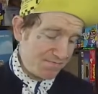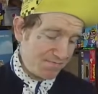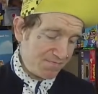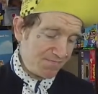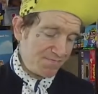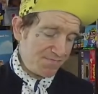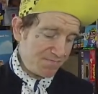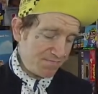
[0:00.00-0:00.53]

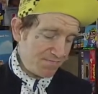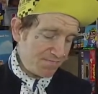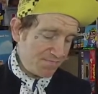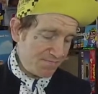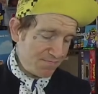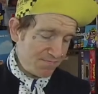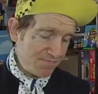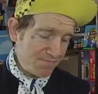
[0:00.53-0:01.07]

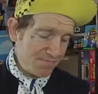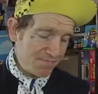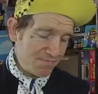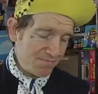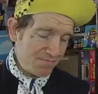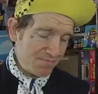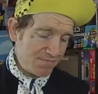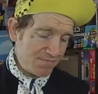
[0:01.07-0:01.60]

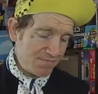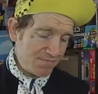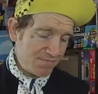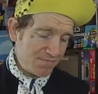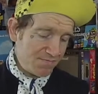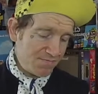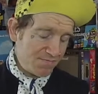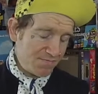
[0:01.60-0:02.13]

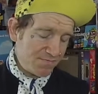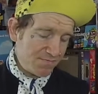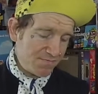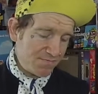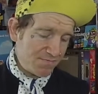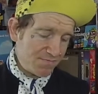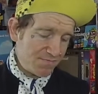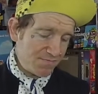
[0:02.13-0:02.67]

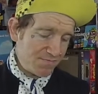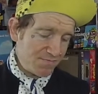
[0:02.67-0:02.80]
(no one is talking)